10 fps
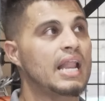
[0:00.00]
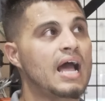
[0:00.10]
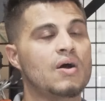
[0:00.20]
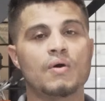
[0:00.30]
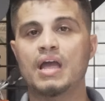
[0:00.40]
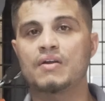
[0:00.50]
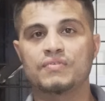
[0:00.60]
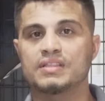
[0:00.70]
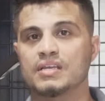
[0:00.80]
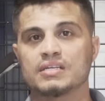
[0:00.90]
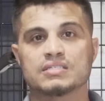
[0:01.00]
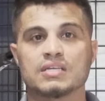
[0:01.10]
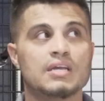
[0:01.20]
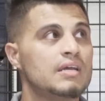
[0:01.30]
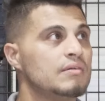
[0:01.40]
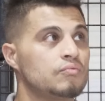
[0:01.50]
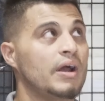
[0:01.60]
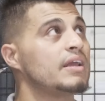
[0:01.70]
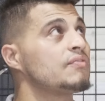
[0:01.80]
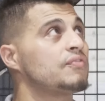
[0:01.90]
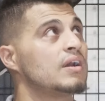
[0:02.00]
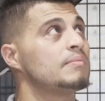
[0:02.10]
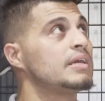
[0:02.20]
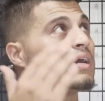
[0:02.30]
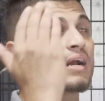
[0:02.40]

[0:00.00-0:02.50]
Now everything is right in front of me.